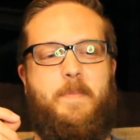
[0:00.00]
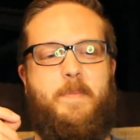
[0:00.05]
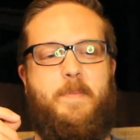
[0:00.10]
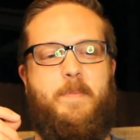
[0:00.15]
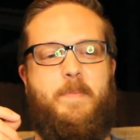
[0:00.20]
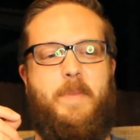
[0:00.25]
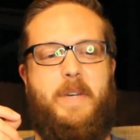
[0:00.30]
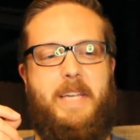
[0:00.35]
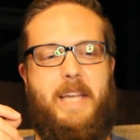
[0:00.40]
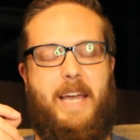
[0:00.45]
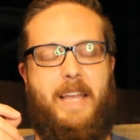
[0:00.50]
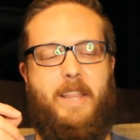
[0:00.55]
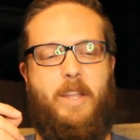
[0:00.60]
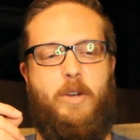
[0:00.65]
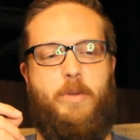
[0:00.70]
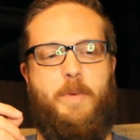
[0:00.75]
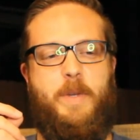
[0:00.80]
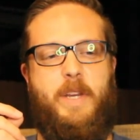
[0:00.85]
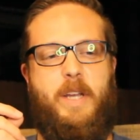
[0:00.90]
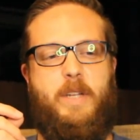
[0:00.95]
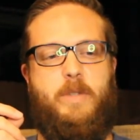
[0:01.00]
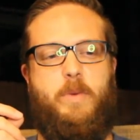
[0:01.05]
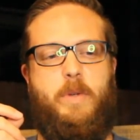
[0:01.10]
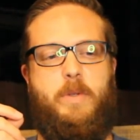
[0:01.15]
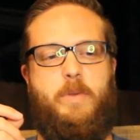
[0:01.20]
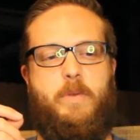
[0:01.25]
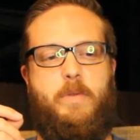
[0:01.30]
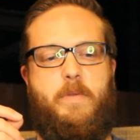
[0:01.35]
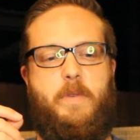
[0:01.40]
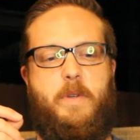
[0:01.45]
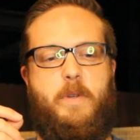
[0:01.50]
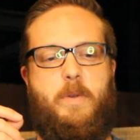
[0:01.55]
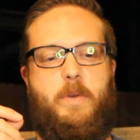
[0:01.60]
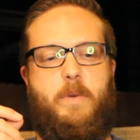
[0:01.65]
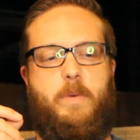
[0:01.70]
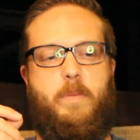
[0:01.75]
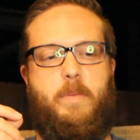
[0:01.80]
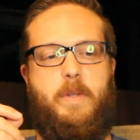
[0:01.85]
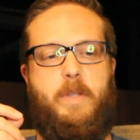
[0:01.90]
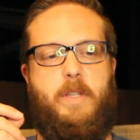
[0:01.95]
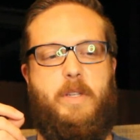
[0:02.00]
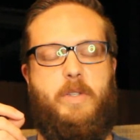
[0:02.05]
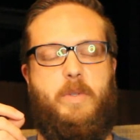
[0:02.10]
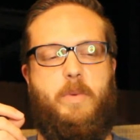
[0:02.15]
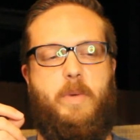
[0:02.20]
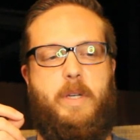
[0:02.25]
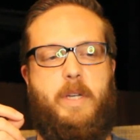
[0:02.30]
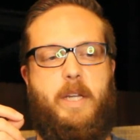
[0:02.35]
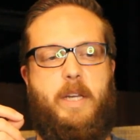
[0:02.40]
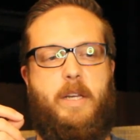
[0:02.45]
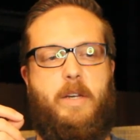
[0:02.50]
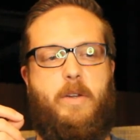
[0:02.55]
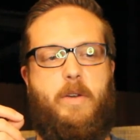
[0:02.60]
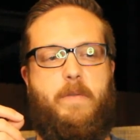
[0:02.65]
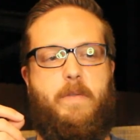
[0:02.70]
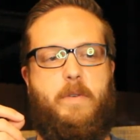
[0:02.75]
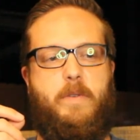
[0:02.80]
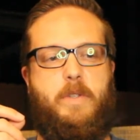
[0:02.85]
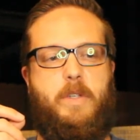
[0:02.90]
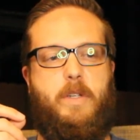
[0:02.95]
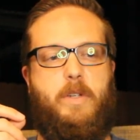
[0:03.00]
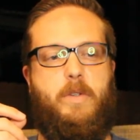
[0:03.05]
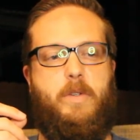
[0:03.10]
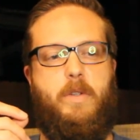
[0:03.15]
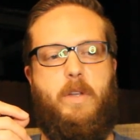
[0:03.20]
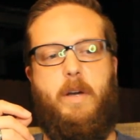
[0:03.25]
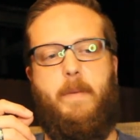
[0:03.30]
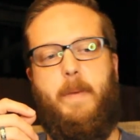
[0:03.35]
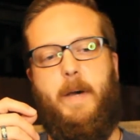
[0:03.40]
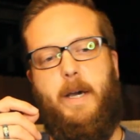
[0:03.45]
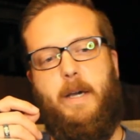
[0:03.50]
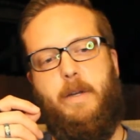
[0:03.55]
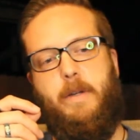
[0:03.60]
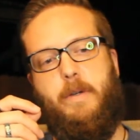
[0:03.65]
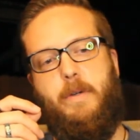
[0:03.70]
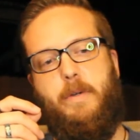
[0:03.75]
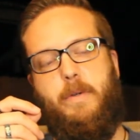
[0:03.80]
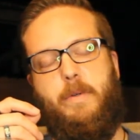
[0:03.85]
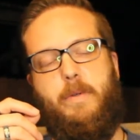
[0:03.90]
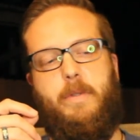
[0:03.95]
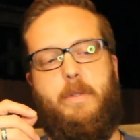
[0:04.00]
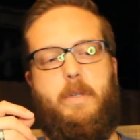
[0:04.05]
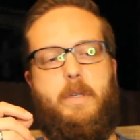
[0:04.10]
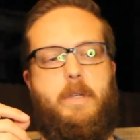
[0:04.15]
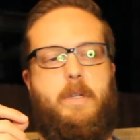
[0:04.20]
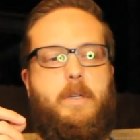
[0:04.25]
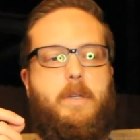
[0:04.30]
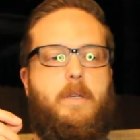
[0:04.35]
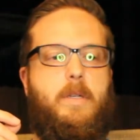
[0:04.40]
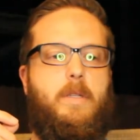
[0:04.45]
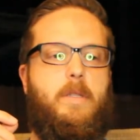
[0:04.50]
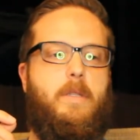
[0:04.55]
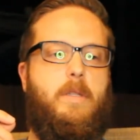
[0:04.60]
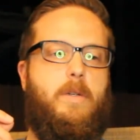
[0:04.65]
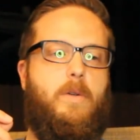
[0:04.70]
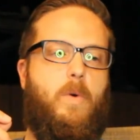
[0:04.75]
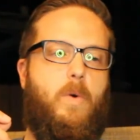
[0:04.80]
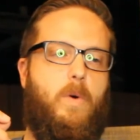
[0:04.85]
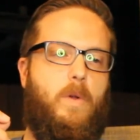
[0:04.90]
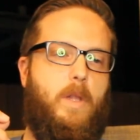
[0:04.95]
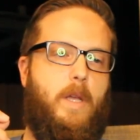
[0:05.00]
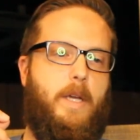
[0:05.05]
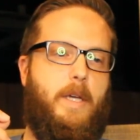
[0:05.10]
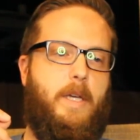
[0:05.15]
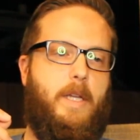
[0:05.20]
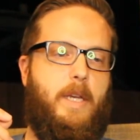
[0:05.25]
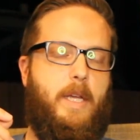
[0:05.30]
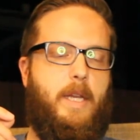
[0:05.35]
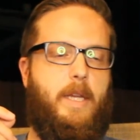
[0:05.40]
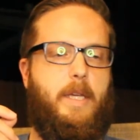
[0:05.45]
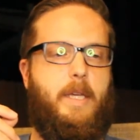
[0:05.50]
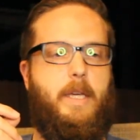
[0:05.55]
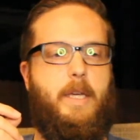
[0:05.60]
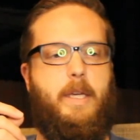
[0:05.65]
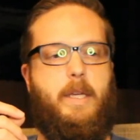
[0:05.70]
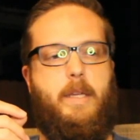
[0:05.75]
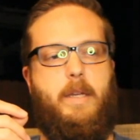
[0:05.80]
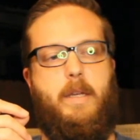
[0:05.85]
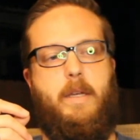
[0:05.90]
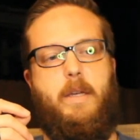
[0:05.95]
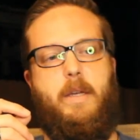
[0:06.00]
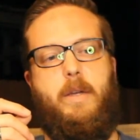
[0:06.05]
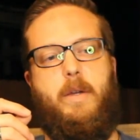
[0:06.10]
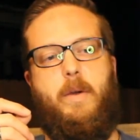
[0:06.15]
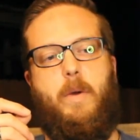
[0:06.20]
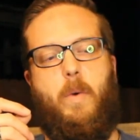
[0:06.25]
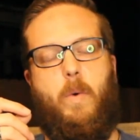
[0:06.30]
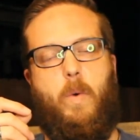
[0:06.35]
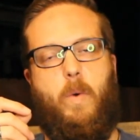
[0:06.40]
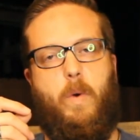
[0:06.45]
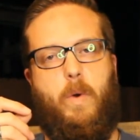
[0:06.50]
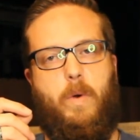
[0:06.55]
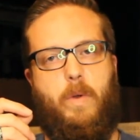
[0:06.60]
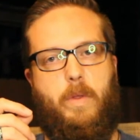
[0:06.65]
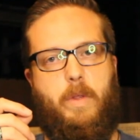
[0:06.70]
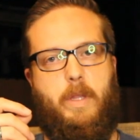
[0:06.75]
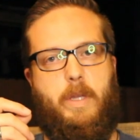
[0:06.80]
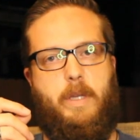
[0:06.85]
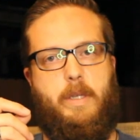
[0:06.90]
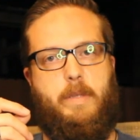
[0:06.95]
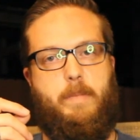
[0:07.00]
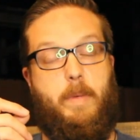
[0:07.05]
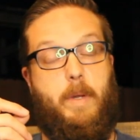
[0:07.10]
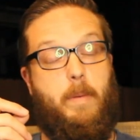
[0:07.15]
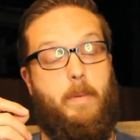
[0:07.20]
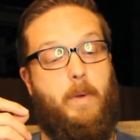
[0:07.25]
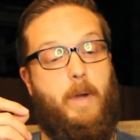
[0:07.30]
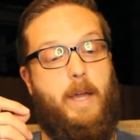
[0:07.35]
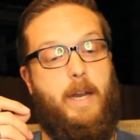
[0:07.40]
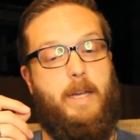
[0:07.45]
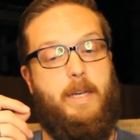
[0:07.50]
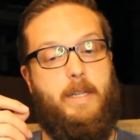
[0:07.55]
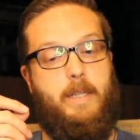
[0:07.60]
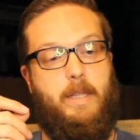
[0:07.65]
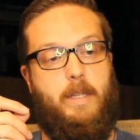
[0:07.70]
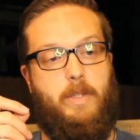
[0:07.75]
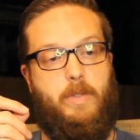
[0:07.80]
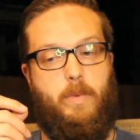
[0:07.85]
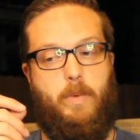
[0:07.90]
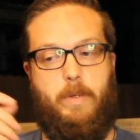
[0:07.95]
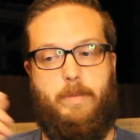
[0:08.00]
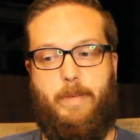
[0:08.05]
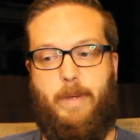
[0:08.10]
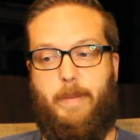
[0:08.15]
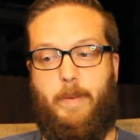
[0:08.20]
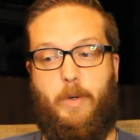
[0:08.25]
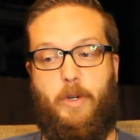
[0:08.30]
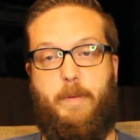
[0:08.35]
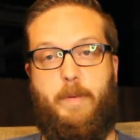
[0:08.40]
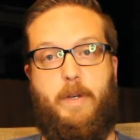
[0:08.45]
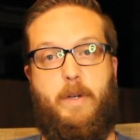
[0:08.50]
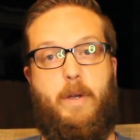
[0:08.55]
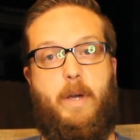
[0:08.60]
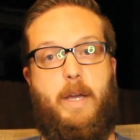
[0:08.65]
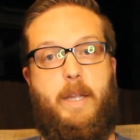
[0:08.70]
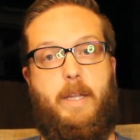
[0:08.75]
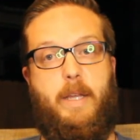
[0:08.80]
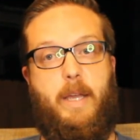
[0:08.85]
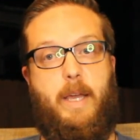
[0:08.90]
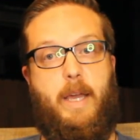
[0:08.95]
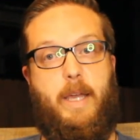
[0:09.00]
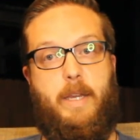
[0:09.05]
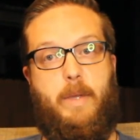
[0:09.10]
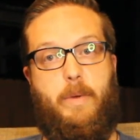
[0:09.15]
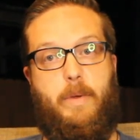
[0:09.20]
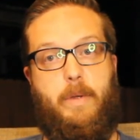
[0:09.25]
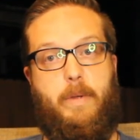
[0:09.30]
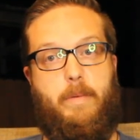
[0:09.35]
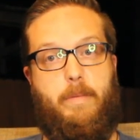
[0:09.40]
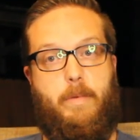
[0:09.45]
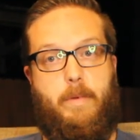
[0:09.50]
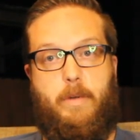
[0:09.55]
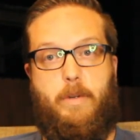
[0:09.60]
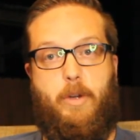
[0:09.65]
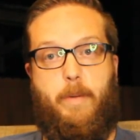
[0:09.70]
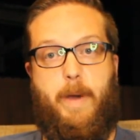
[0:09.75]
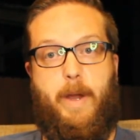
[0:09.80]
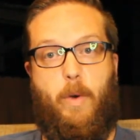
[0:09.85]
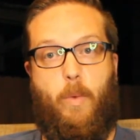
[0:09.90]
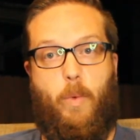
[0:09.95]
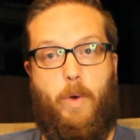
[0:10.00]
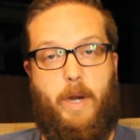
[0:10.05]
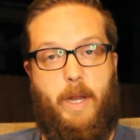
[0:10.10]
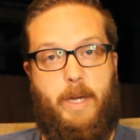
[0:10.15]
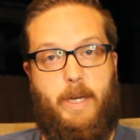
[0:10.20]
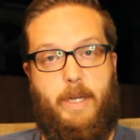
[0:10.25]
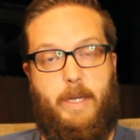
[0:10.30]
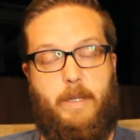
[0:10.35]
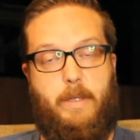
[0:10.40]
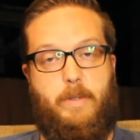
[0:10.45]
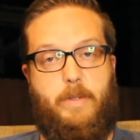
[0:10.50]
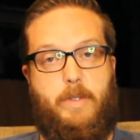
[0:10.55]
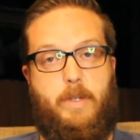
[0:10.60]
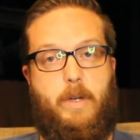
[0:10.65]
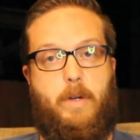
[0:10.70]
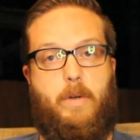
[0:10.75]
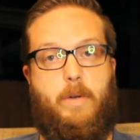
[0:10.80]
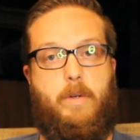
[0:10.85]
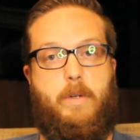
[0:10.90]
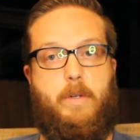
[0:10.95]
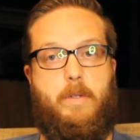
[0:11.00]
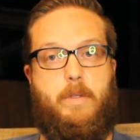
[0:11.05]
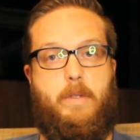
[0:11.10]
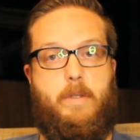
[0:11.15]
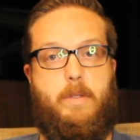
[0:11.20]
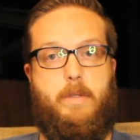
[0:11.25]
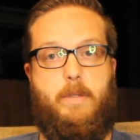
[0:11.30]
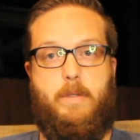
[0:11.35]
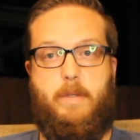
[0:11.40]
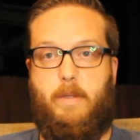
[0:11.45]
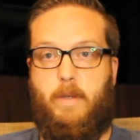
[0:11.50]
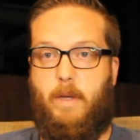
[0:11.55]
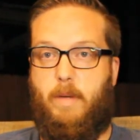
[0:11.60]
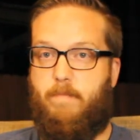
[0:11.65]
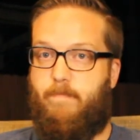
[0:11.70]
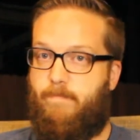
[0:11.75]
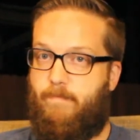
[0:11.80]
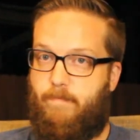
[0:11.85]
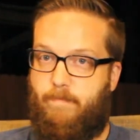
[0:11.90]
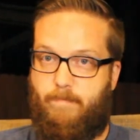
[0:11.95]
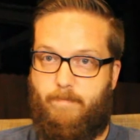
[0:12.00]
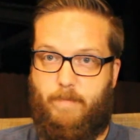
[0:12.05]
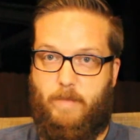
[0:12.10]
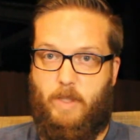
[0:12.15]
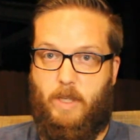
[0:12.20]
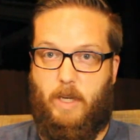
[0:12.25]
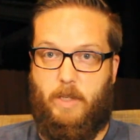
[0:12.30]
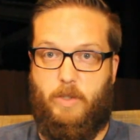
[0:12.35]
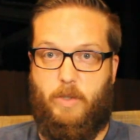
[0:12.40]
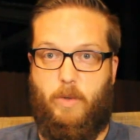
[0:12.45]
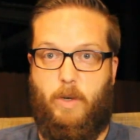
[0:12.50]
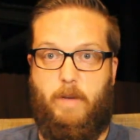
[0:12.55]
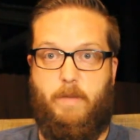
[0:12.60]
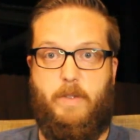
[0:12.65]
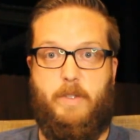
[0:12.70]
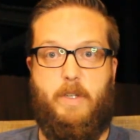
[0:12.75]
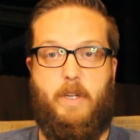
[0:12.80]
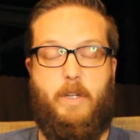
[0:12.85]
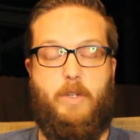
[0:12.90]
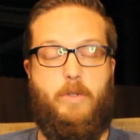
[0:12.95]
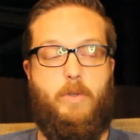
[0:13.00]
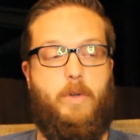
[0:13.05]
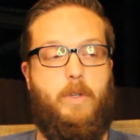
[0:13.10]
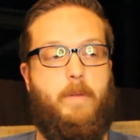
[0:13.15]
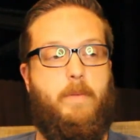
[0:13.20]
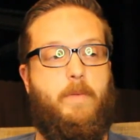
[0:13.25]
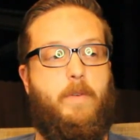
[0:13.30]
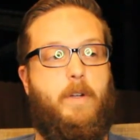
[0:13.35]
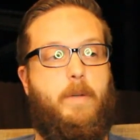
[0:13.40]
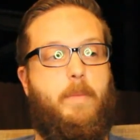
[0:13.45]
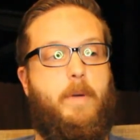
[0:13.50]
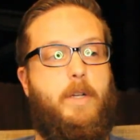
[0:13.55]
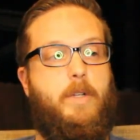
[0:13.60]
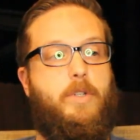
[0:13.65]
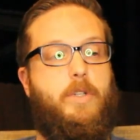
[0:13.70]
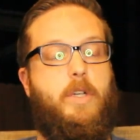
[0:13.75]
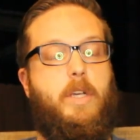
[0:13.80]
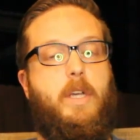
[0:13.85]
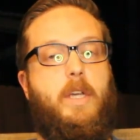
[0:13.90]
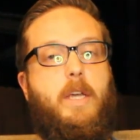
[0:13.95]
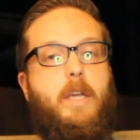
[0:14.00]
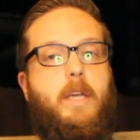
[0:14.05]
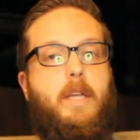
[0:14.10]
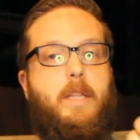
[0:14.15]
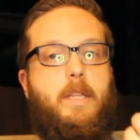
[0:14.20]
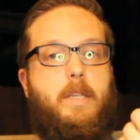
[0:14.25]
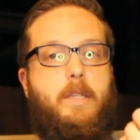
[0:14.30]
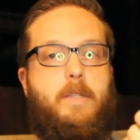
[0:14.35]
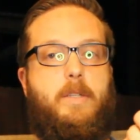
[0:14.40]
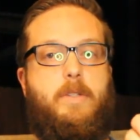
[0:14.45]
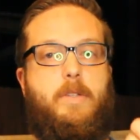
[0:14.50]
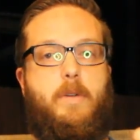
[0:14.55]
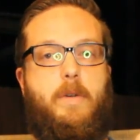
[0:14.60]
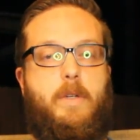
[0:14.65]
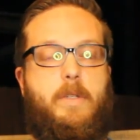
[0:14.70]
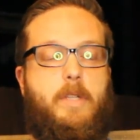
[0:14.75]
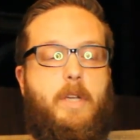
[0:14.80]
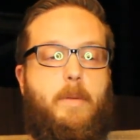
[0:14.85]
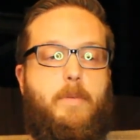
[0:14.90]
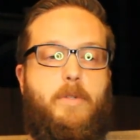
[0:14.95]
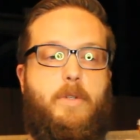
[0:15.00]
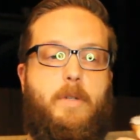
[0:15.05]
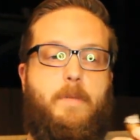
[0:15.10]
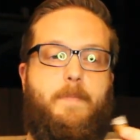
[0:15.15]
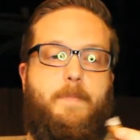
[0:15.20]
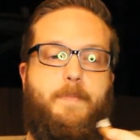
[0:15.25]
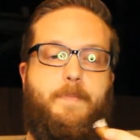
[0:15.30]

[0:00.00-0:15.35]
But yeah, that'll be next week's review. But this week I didn't know if I was going to do the Habano, the Core Line Connecticut, or this. But I'm glad I did this one. I mean, I would have been glad no matter what I did. So because it's Casa Cuevas, I enjoy them very much. This is no exception.